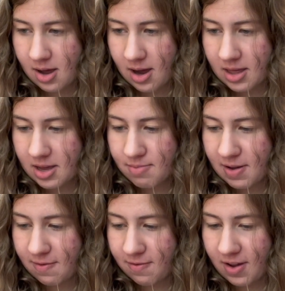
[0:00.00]
I think my
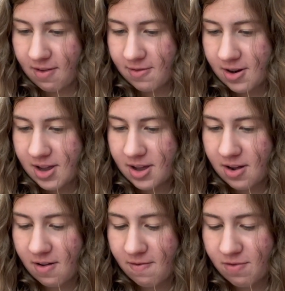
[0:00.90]
favorite
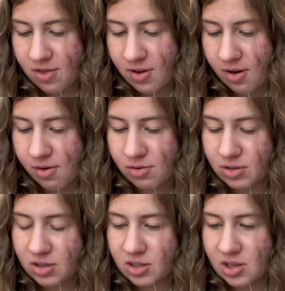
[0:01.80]
of
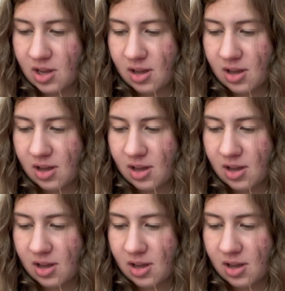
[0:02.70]
those